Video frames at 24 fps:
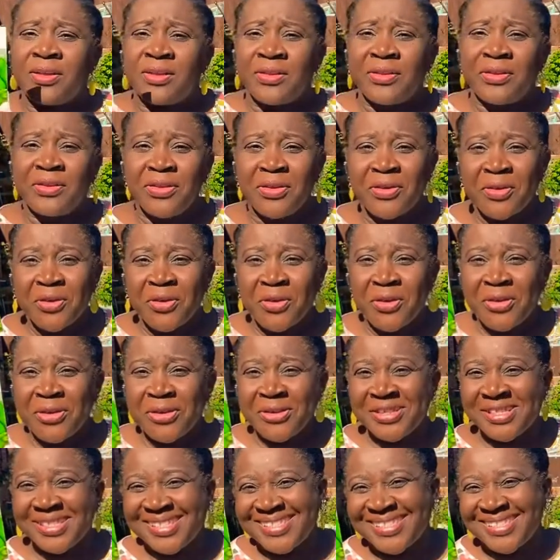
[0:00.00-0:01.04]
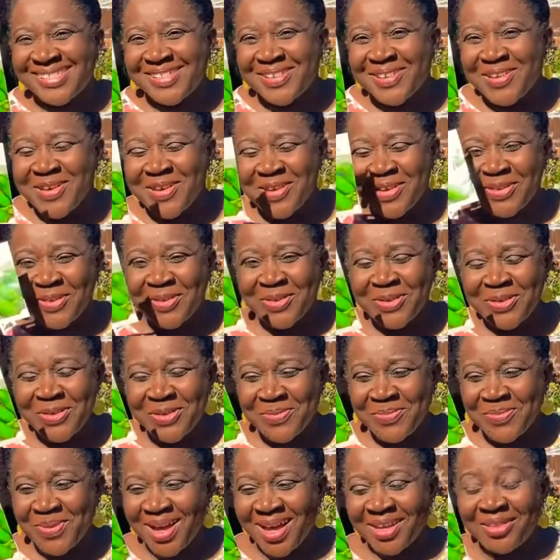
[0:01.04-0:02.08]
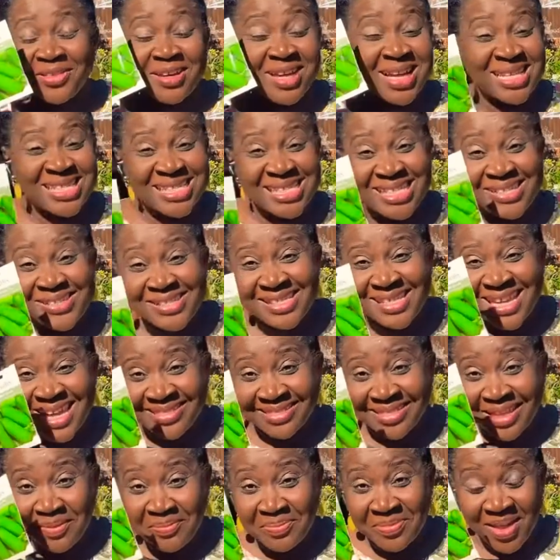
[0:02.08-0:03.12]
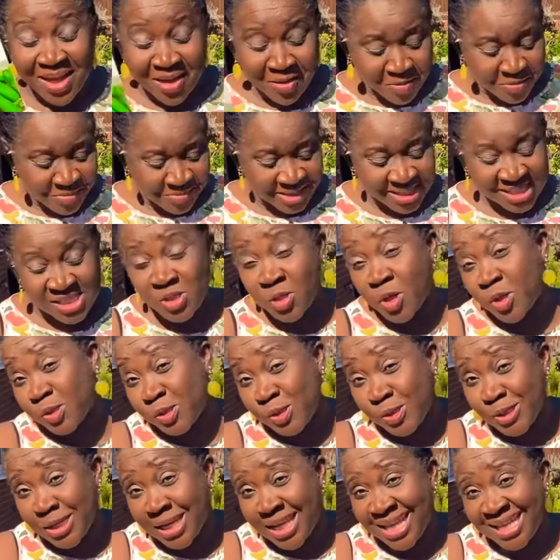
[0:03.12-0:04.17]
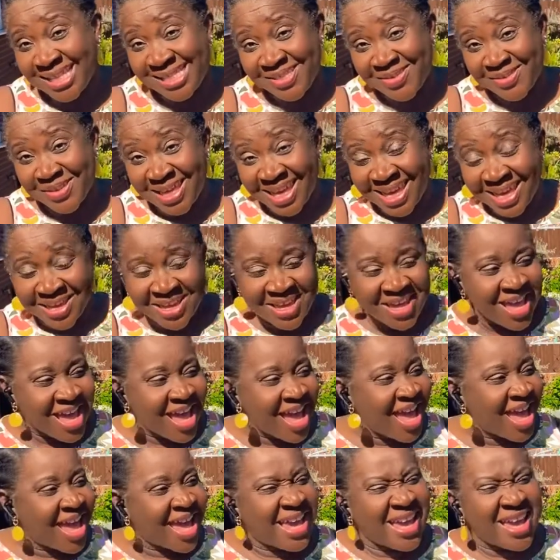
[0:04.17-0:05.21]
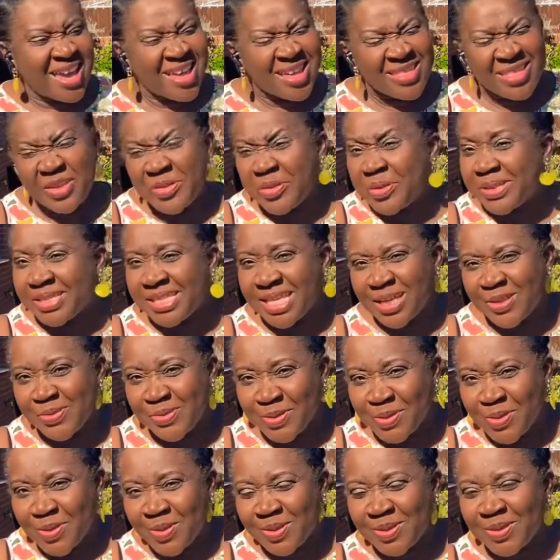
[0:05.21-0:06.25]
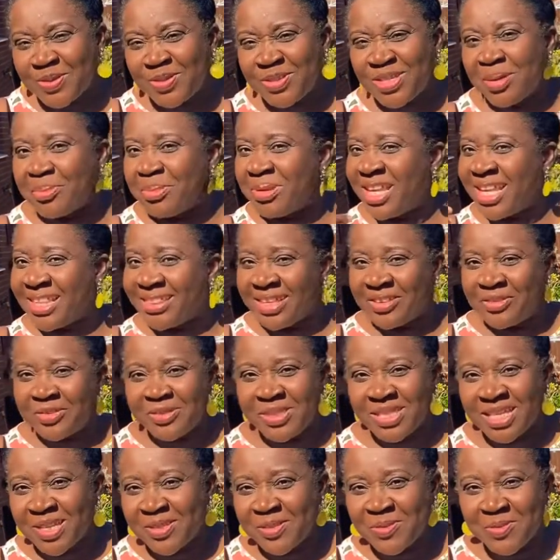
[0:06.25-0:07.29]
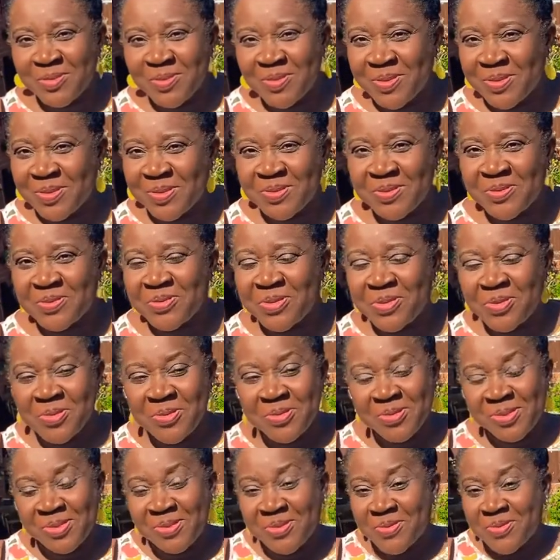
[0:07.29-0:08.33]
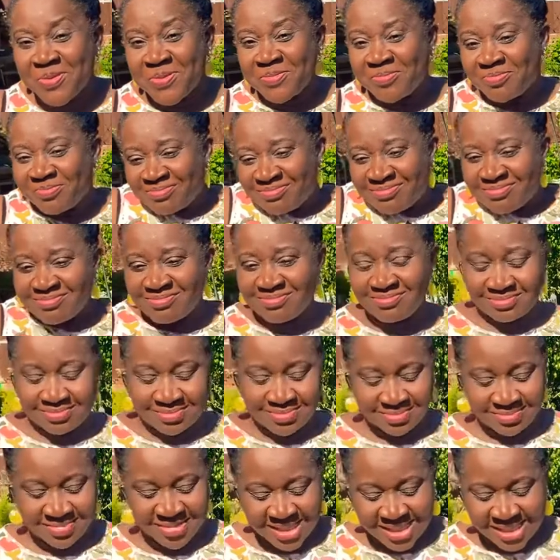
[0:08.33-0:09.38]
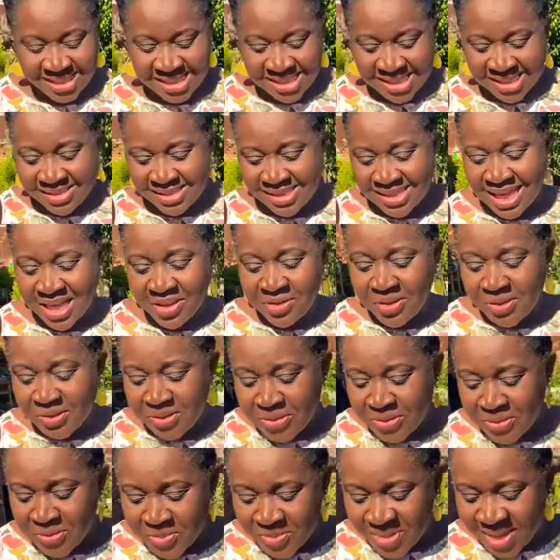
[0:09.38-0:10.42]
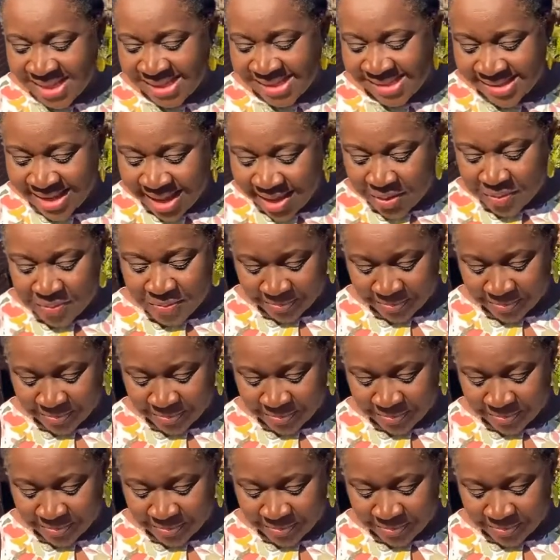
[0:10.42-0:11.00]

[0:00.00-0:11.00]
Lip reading: Your cooks. Cucumber, you can still start them now. It's not too late, okay? They don't take too long to germinate. They don't take too long to grow. So you can still start your cucumbers now.